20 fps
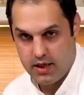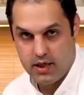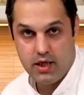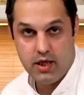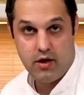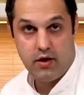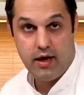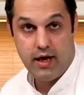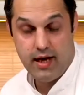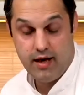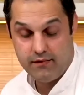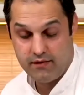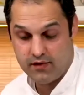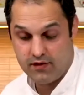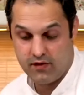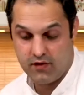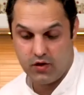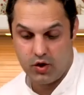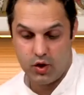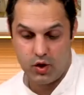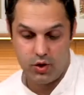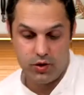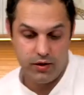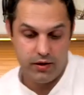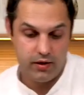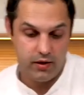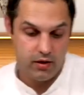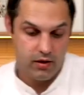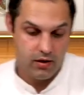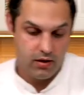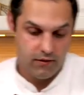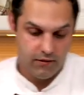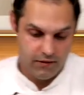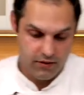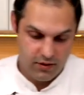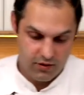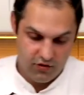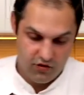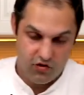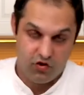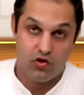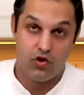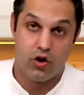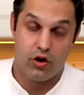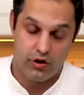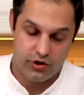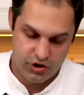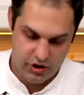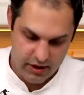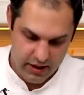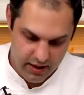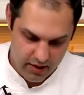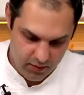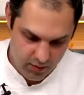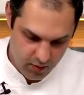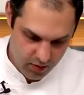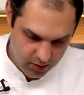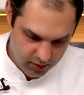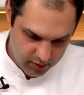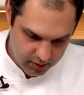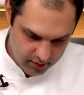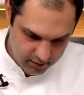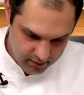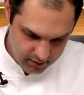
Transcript: Here I have a slurry of starch and water.